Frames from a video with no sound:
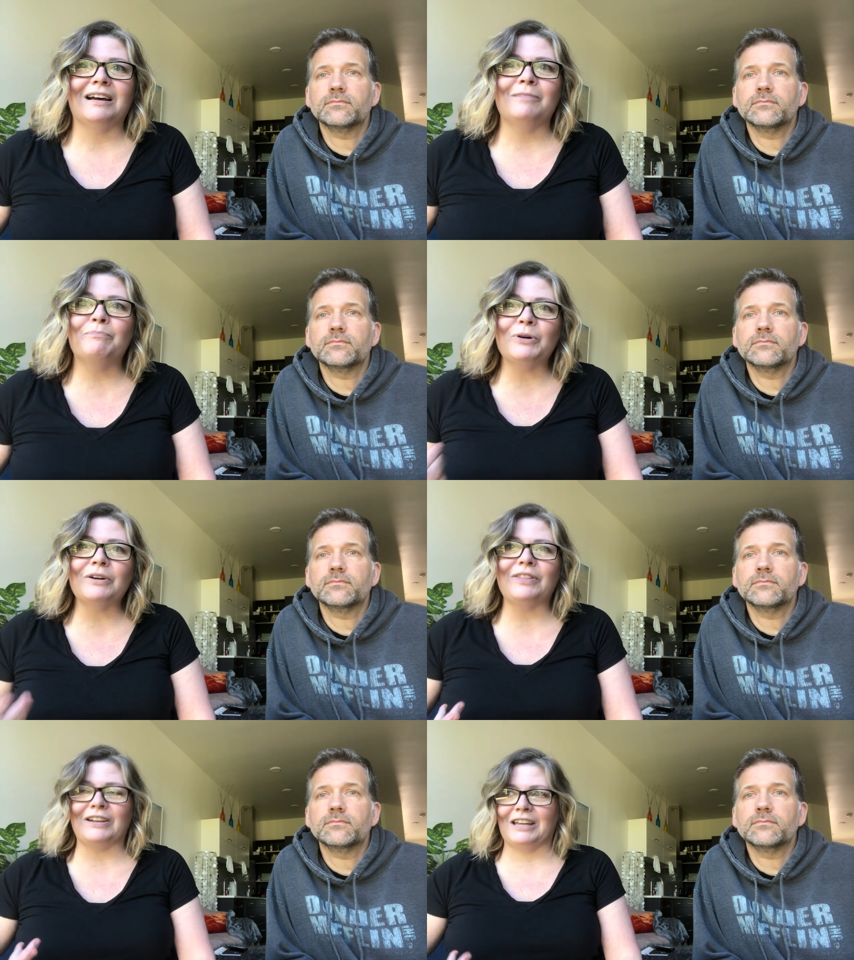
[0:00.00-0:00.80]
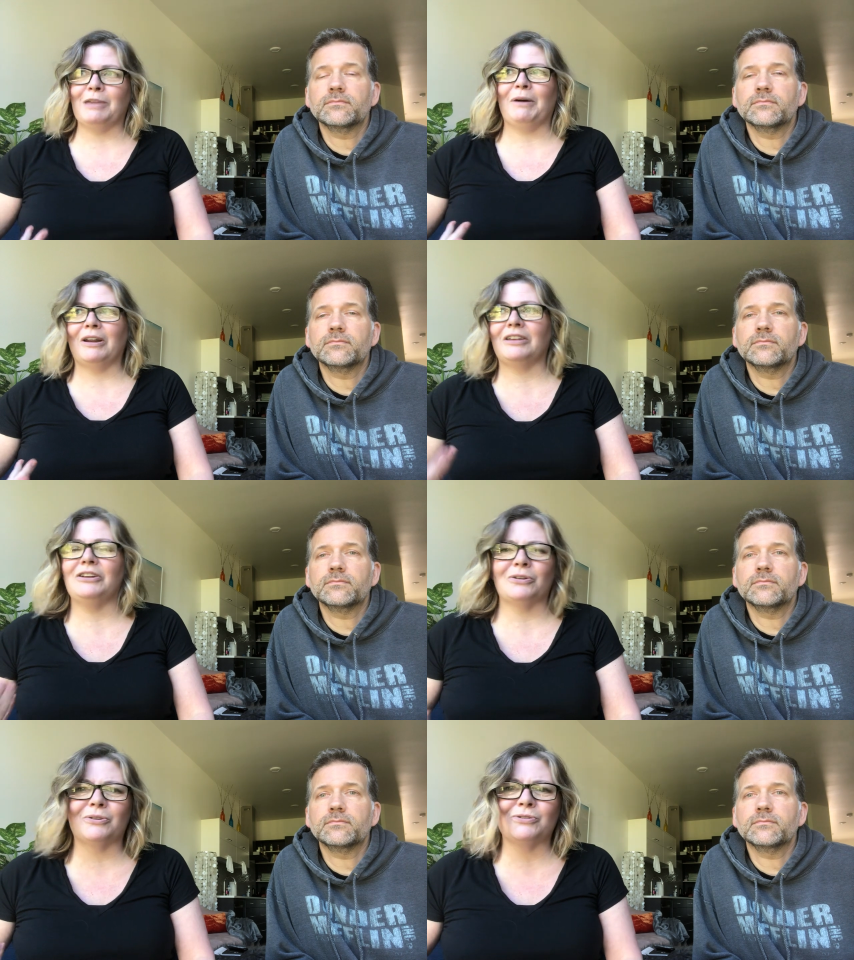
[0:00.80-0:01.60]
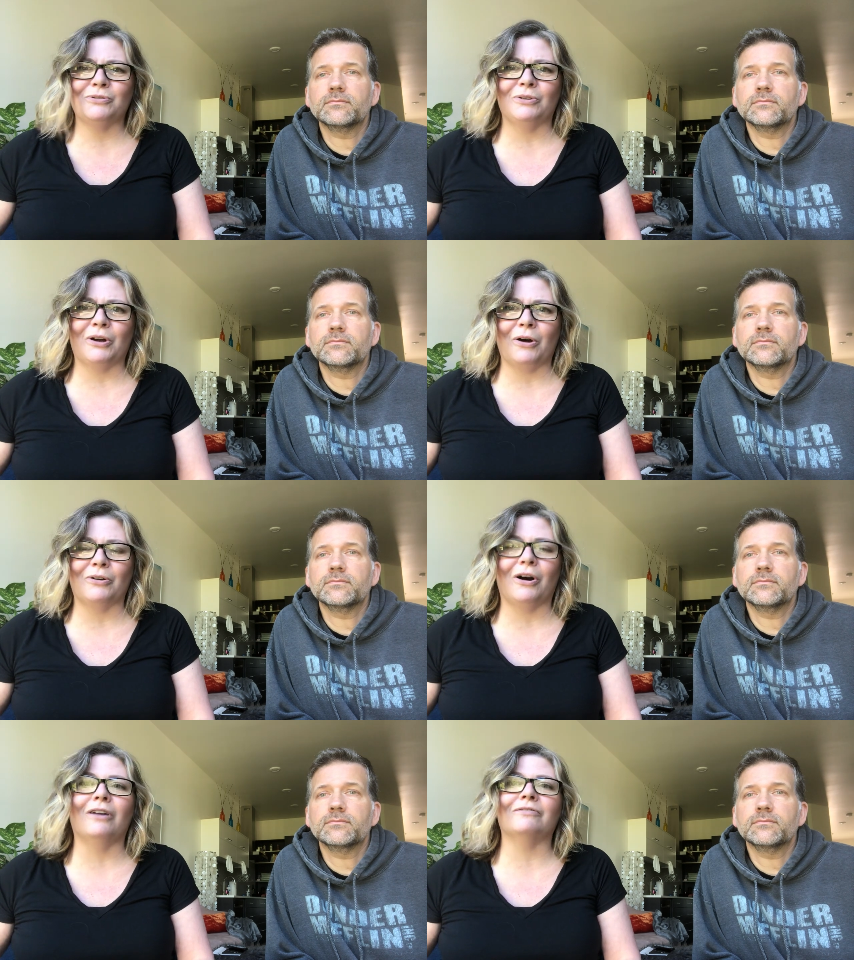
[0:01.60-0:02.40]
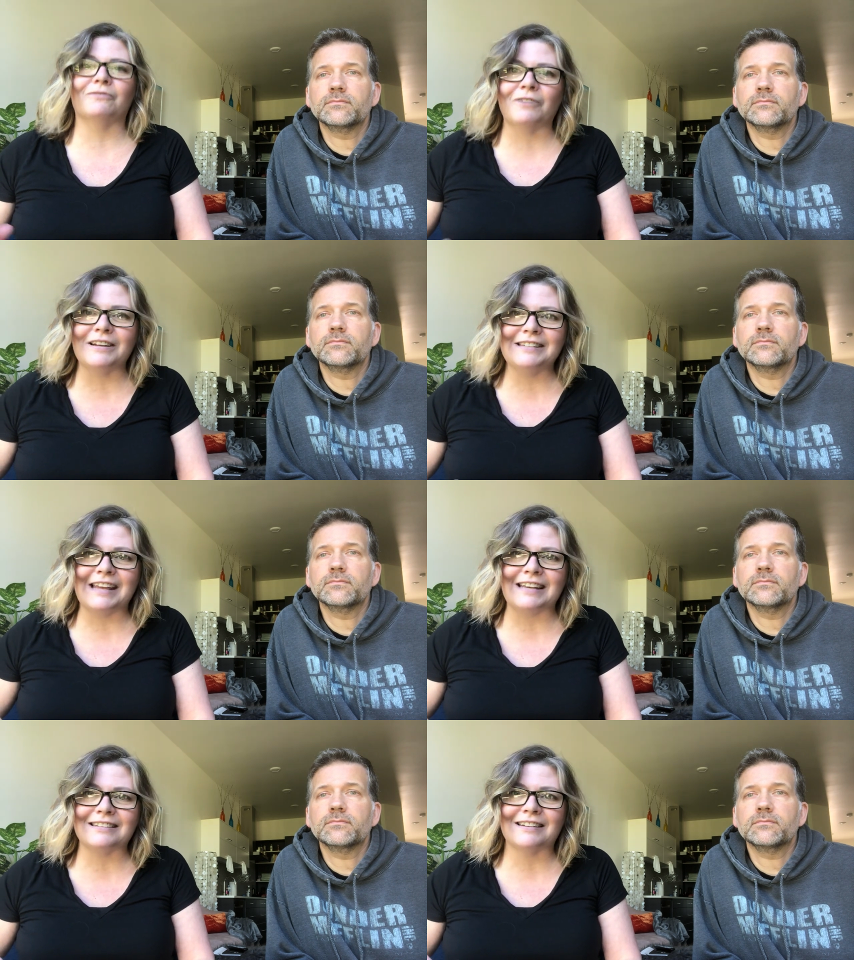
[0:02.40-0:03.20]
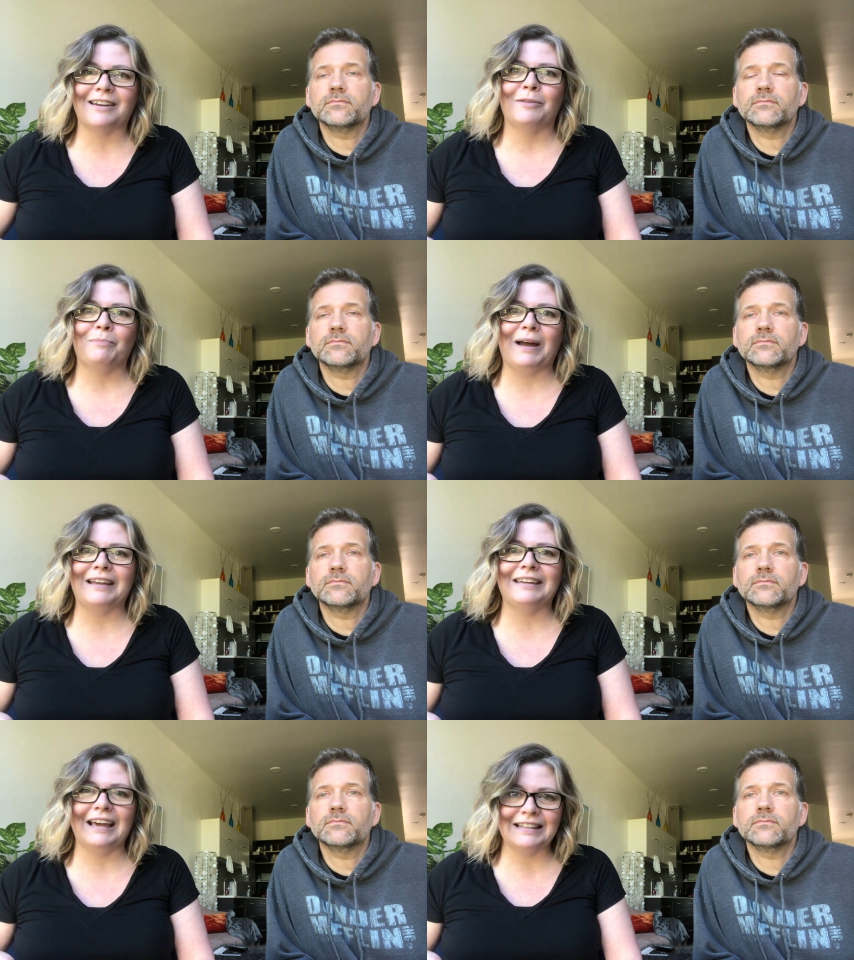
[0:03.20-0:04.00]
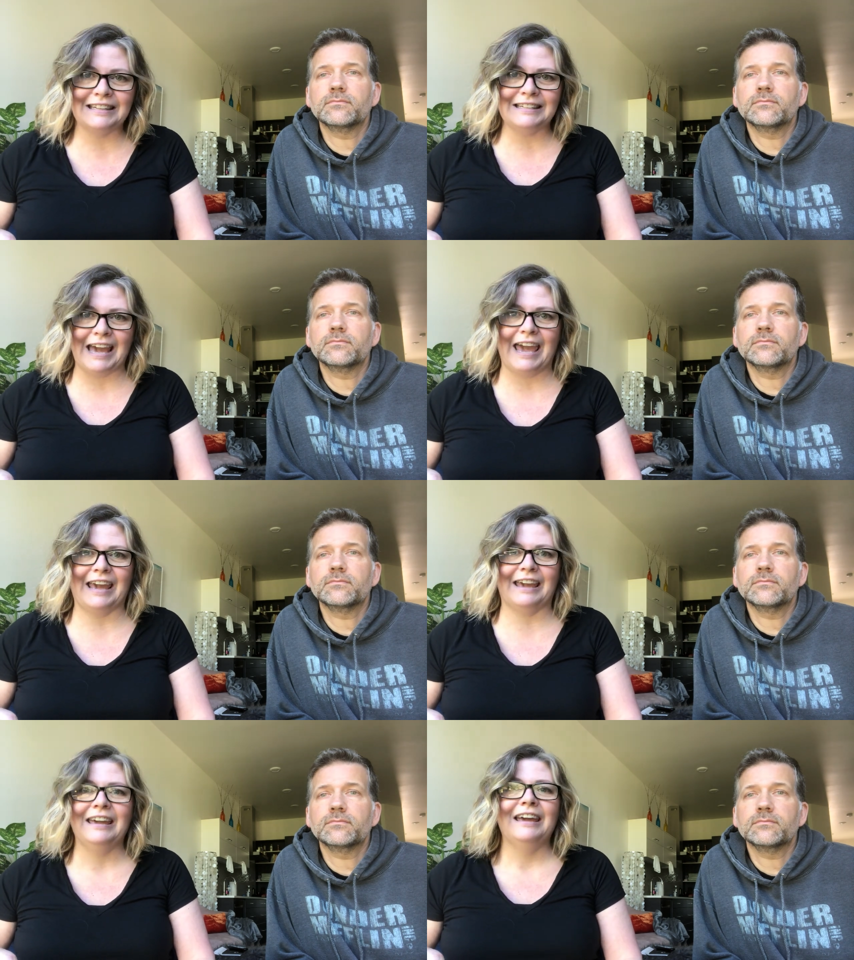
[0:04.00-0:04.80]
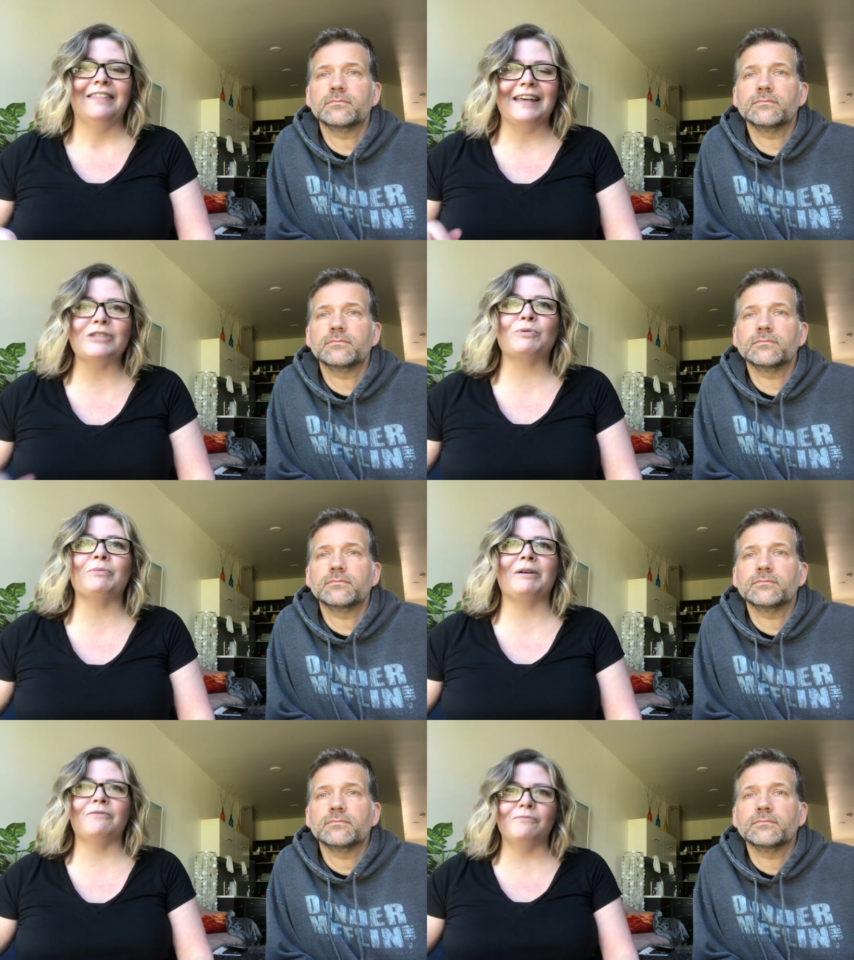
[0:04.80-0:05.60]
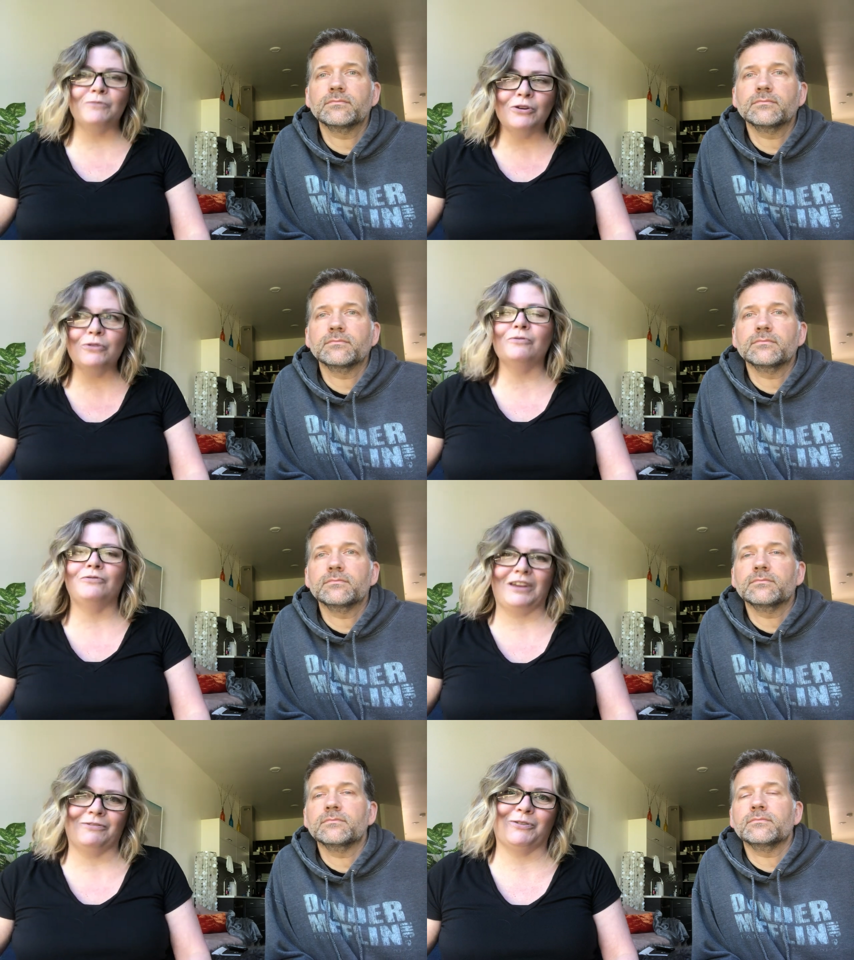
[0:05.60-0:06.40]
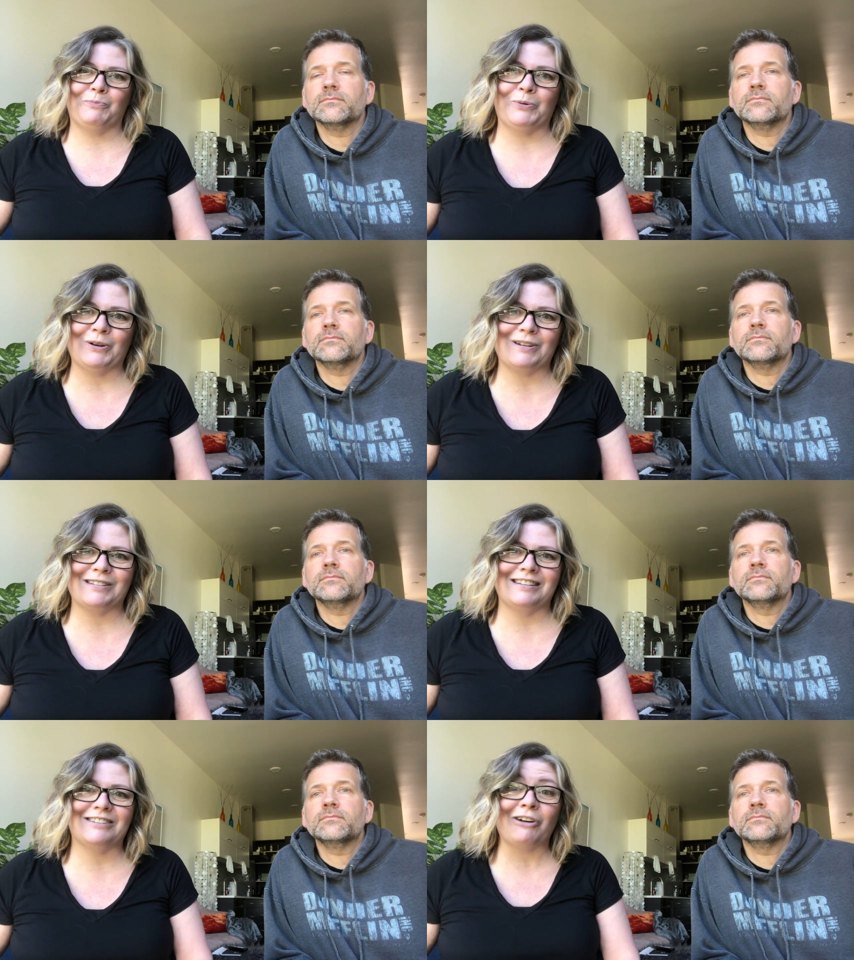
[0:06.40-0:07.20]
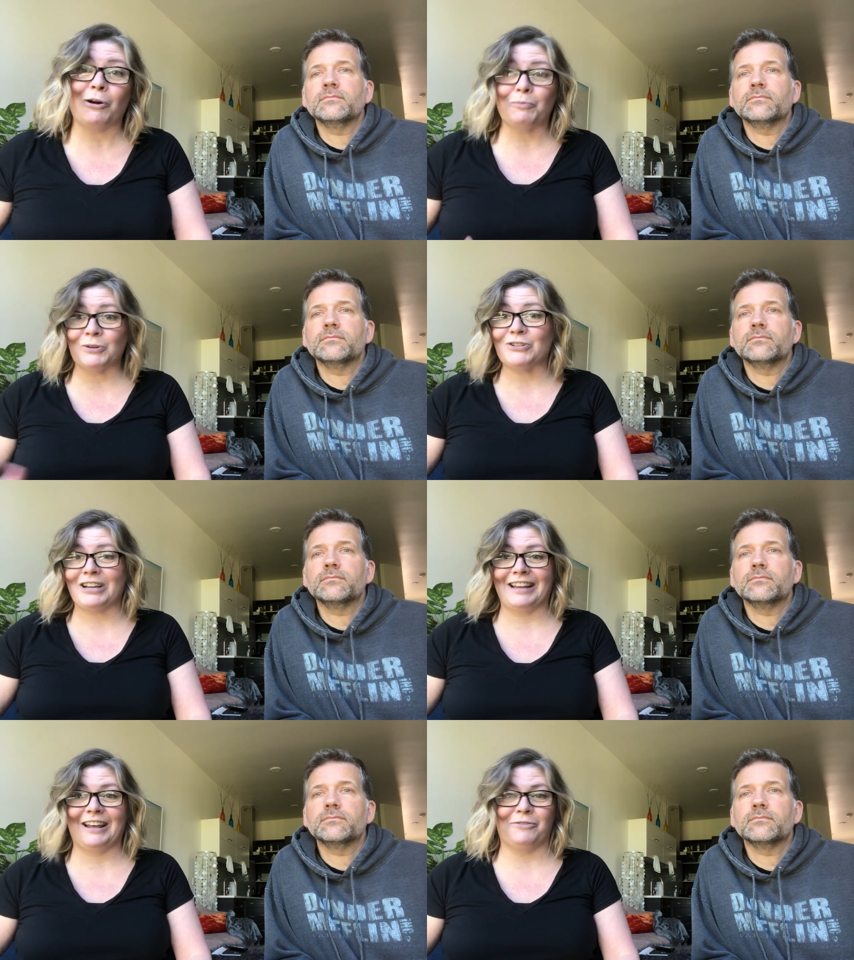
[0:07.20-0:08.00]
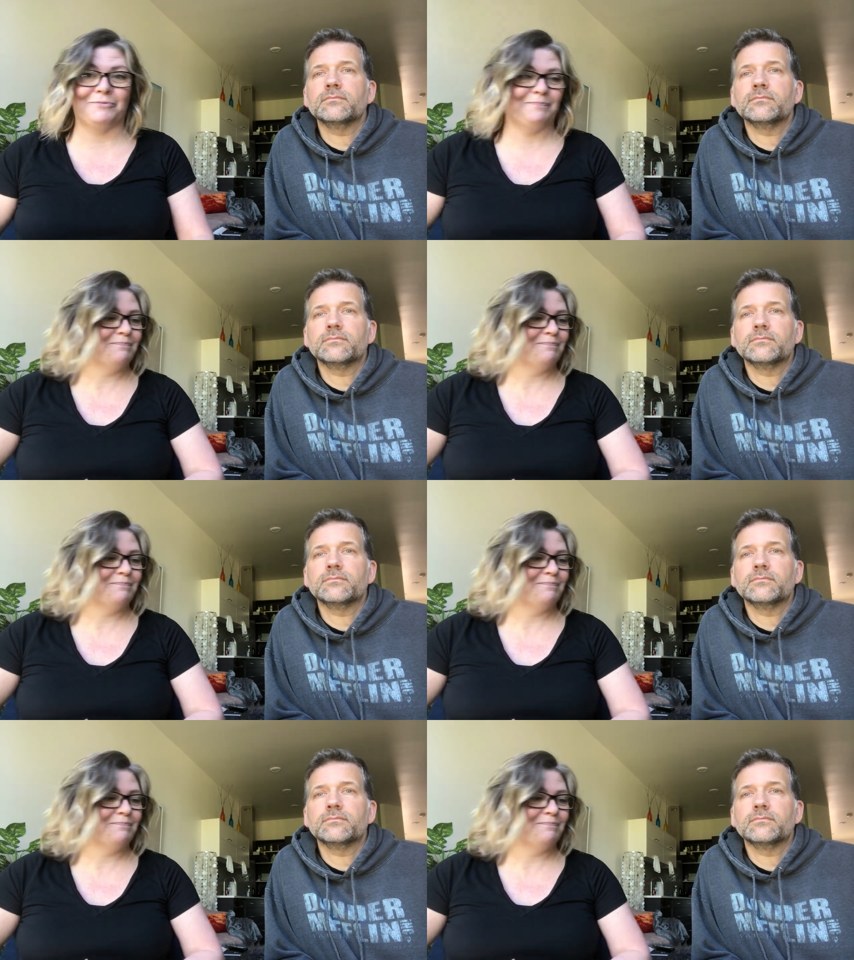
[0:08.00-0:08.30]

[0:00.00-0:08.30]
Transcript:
Speaker 1: a book that came out a year or two ago called Front Desk by Kelly Yang. That's one of my new favorite books, so I hope you'll check it out.